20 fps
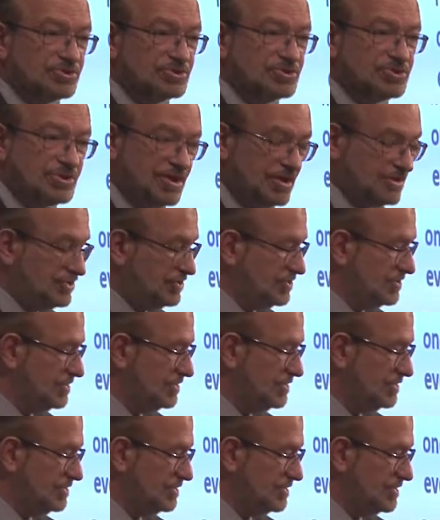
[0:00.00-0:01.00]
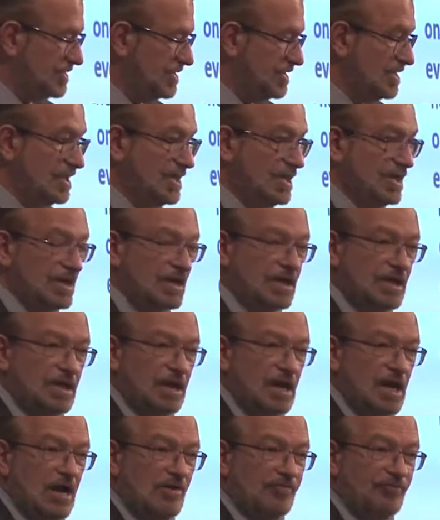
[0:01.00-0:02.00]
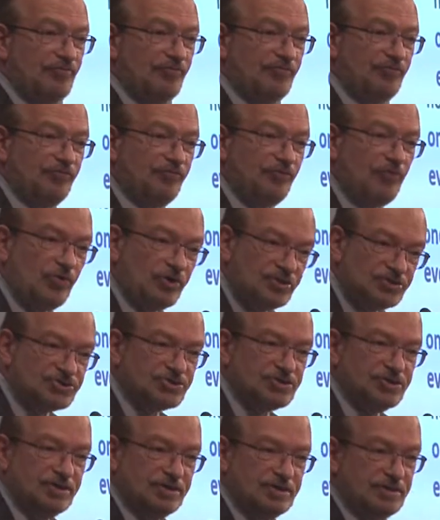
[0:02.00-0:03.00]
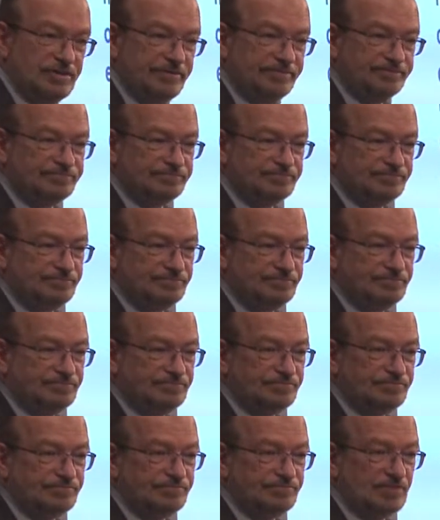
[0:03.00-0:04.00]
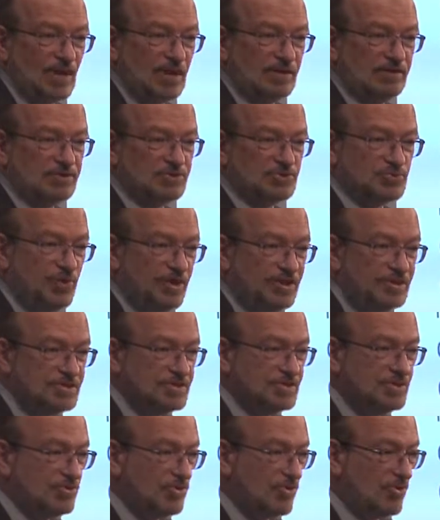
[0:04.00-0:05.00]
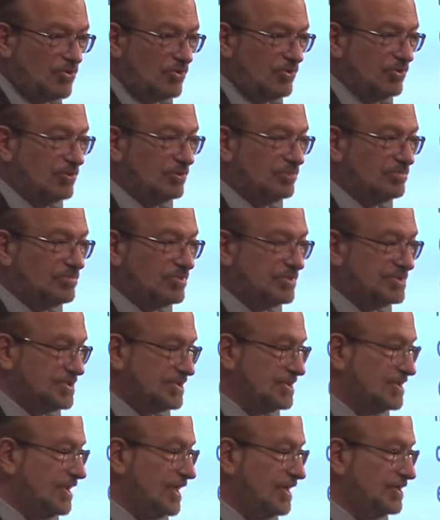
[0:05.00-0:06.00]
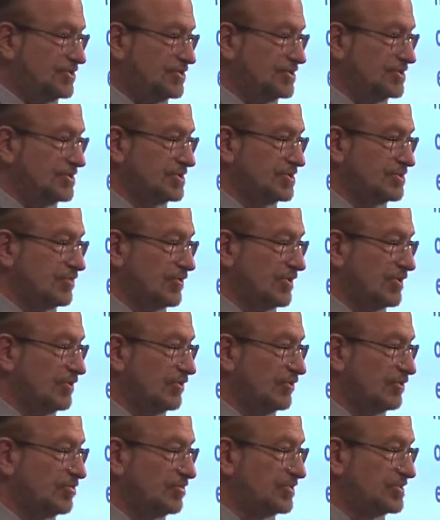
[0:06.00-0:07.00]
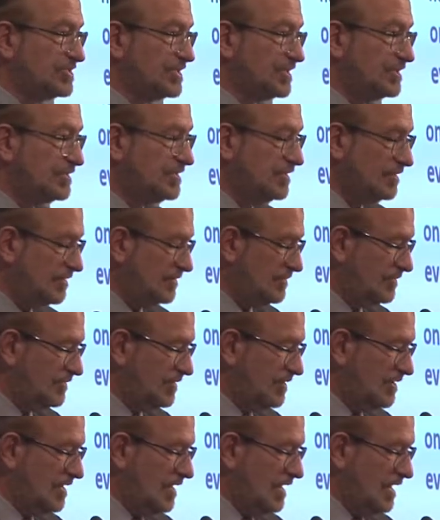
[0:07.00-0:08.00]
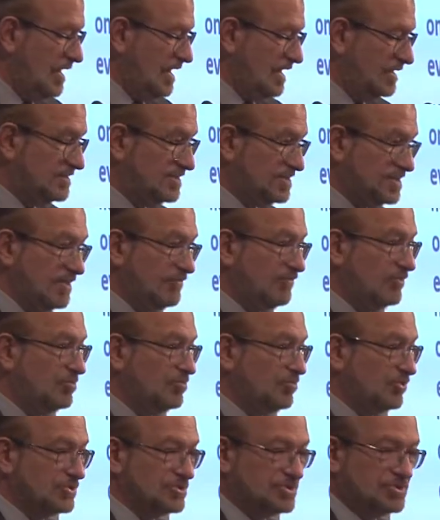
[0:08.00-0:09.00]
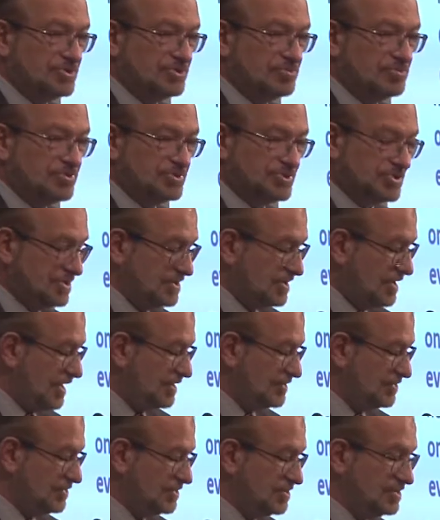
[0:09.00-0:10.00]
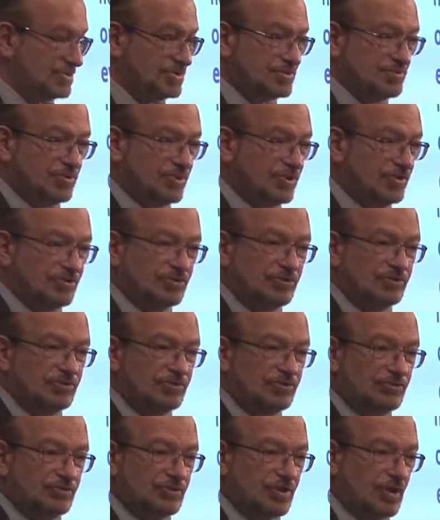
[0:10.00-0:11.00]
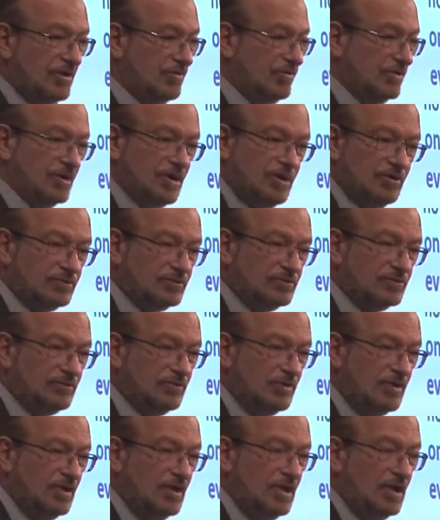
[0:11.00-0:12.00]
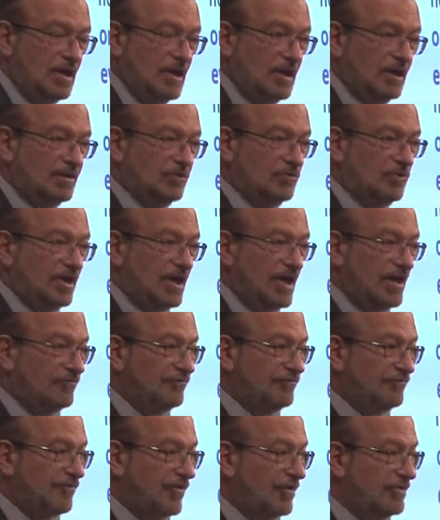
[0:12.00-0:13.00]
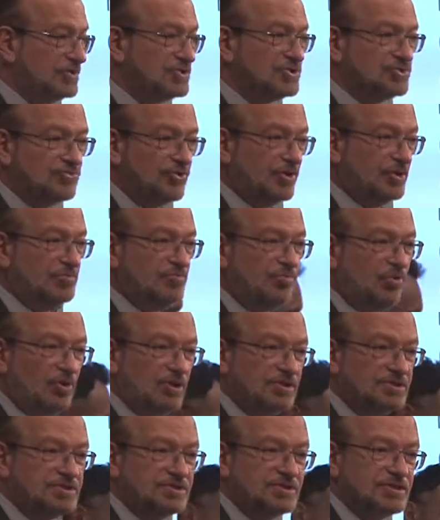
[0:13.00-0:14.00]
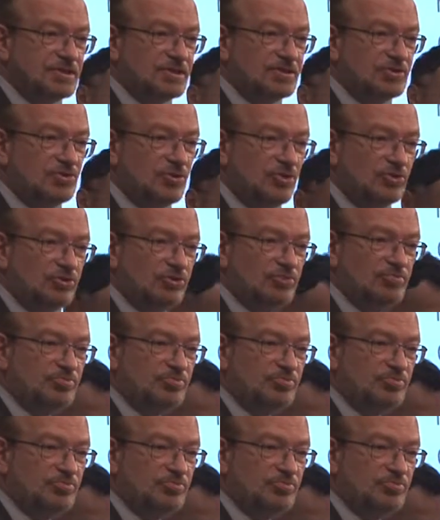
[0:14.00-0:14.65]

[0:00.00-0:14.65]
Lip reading: sessions. Unfortunately, 20 oral presentations were not presented, and 7 poster presentations were not carried out. And we have very strict policy: not